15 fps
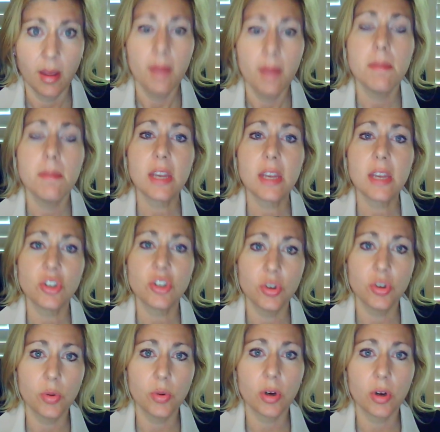Make
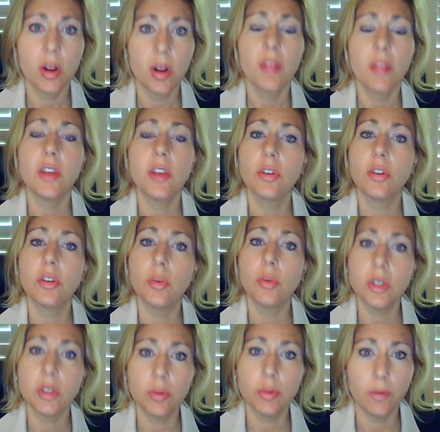sure that you're going
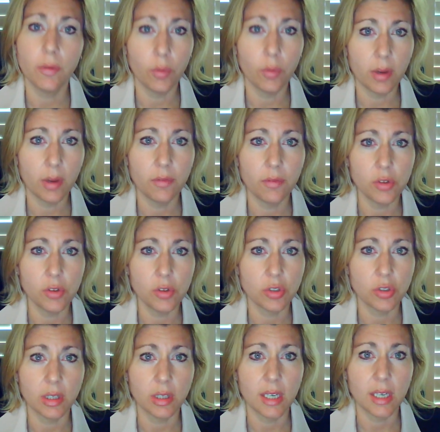to avoid future
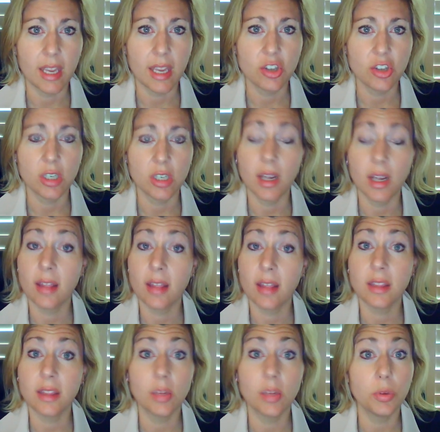litigation and that
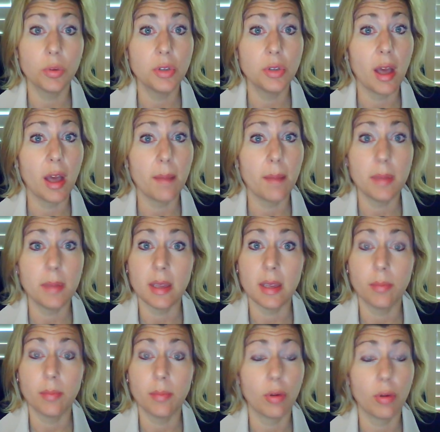there will not be
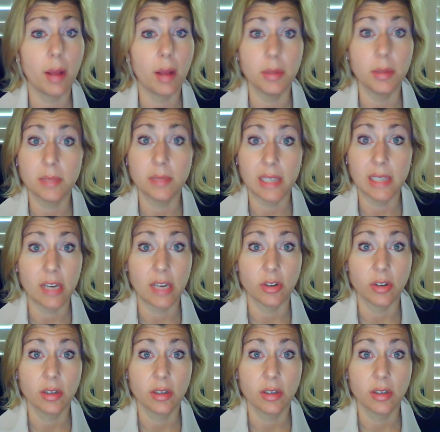problems later.